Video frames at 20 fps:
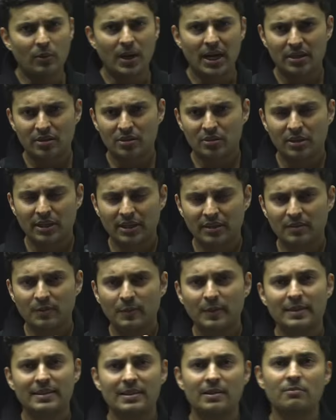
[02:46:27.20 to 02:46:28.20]
So there will be
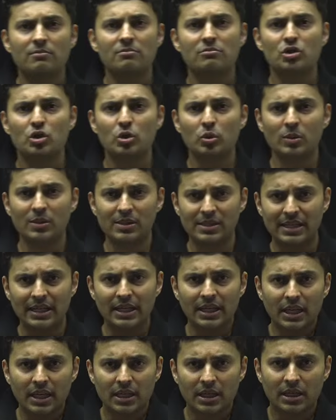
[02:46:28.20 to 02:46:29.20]
some joules
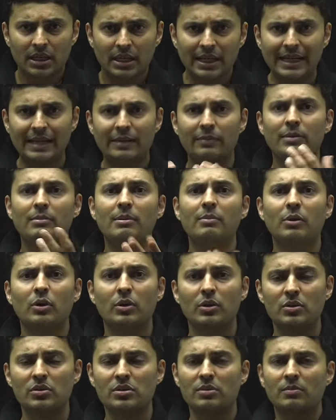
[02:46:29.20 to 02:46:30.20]
heating. Heat will be
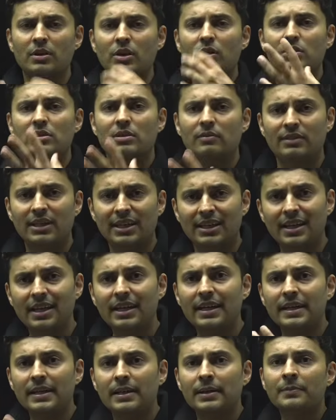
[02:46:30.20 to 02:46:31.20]
produced. Because of that
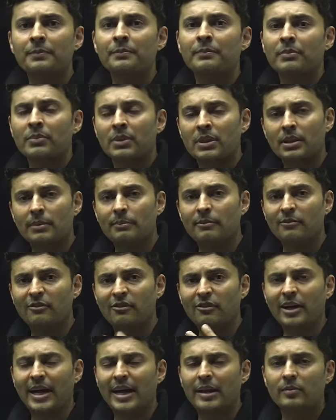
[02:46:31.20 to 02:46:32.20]
heat, the
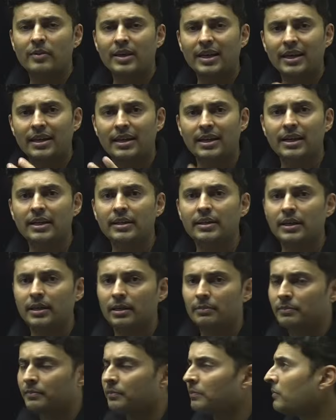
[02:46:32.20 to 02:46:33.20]
wire will get heated up.
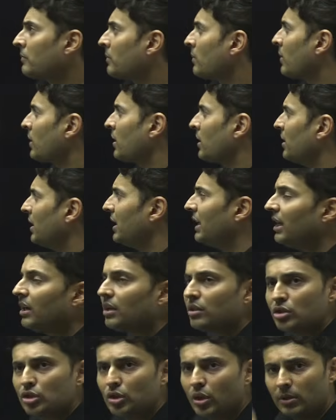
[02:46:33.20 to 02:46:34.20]
The heat is
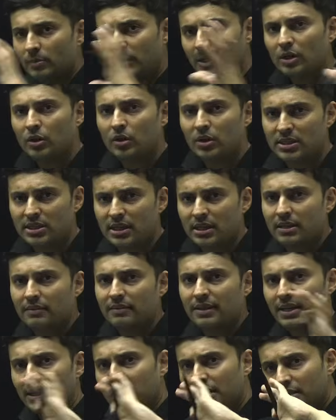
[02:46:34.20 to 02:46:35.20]
not being lost anywhere.
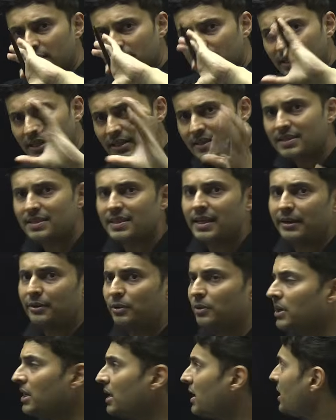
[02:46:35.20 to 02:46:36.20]
It is inside
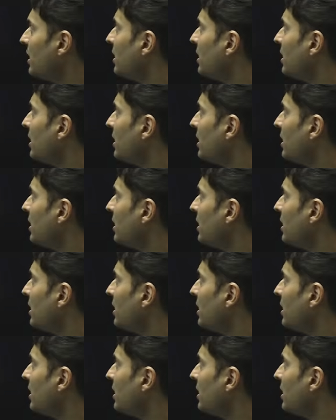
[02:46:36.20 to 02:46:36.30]
only.